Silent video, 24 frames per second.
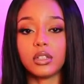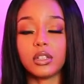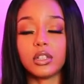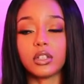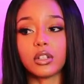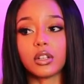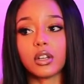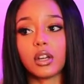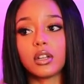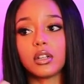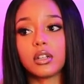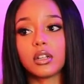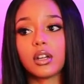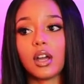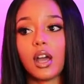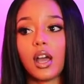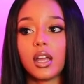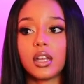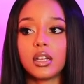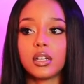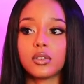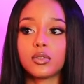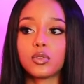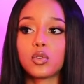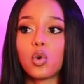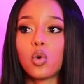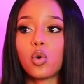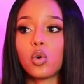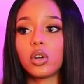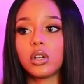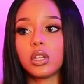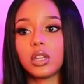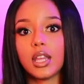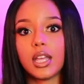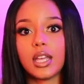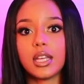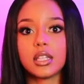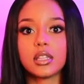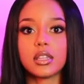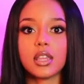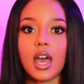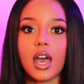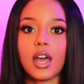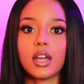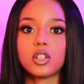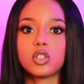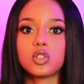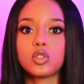you're going to kind of correlate
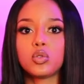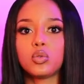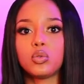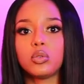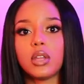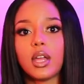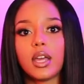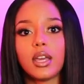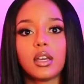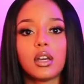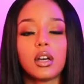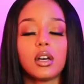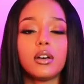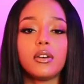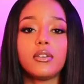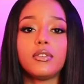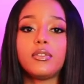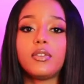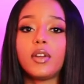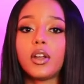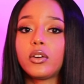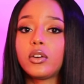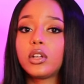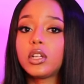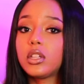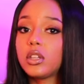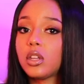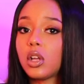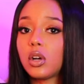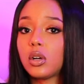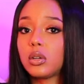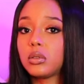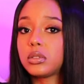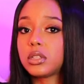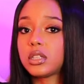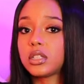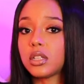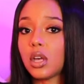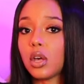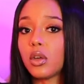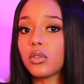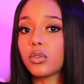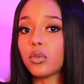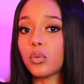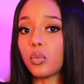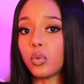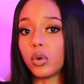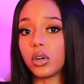that to like a very low
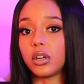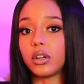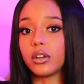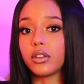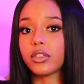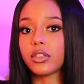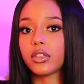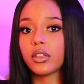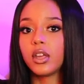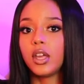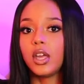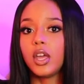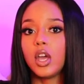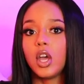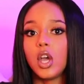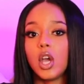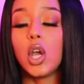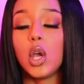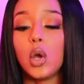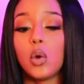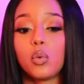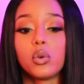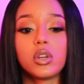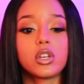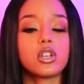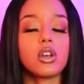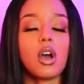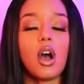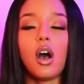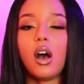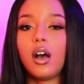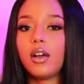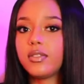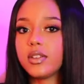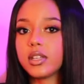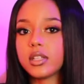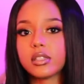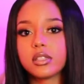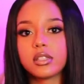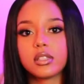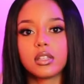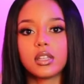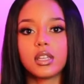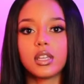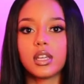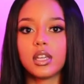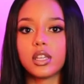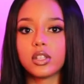self worth, which
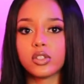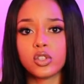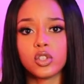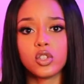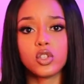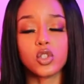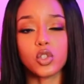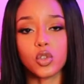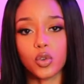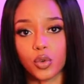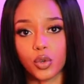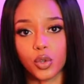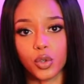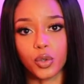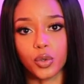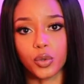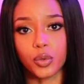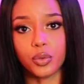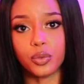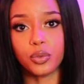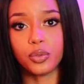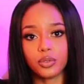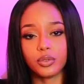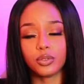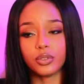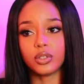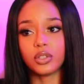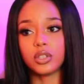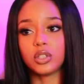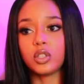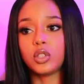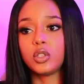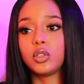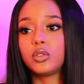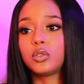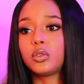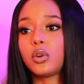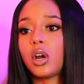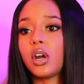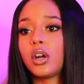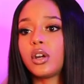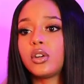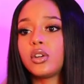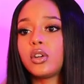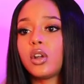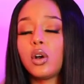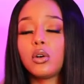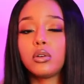obviously isn't true you
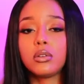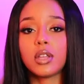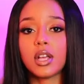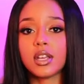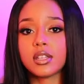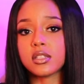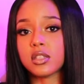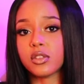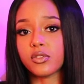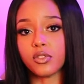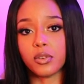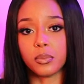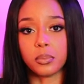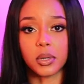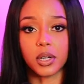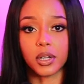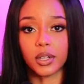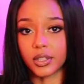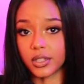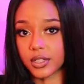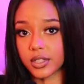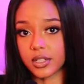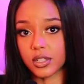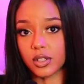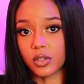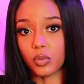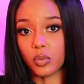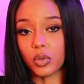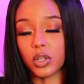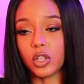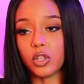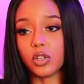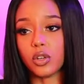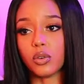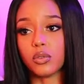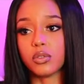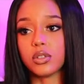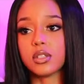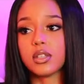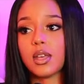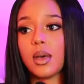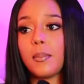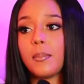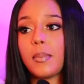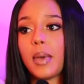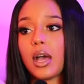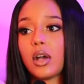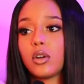are no less of a person when you don't
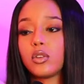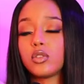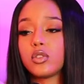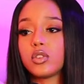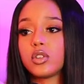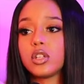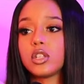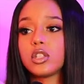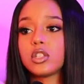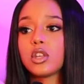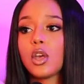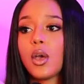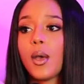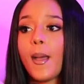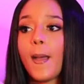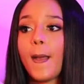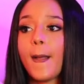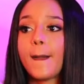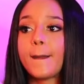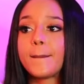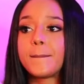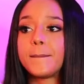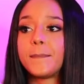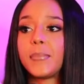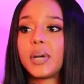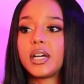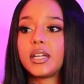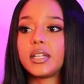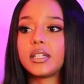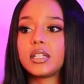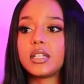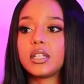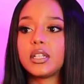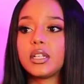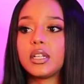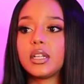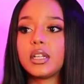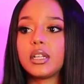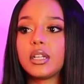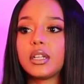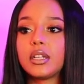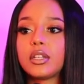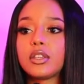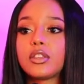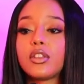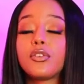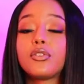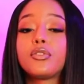set boundaries, but
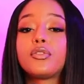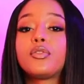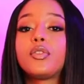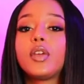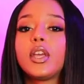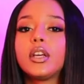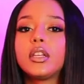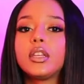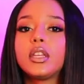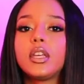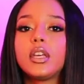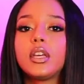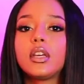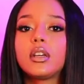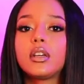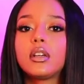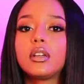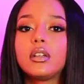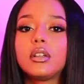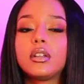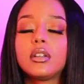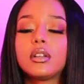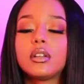the feeling